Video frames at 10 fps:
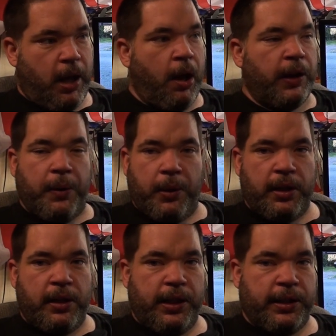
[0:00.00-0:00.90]
I
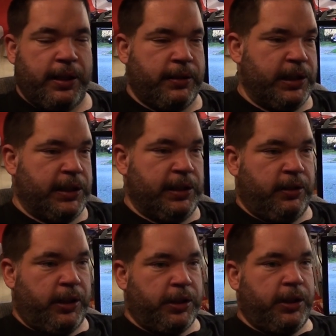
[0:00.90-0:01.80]
quite like that
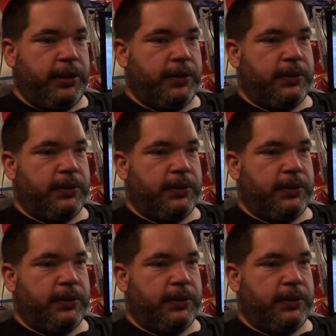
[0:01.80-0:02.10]
idea, actually.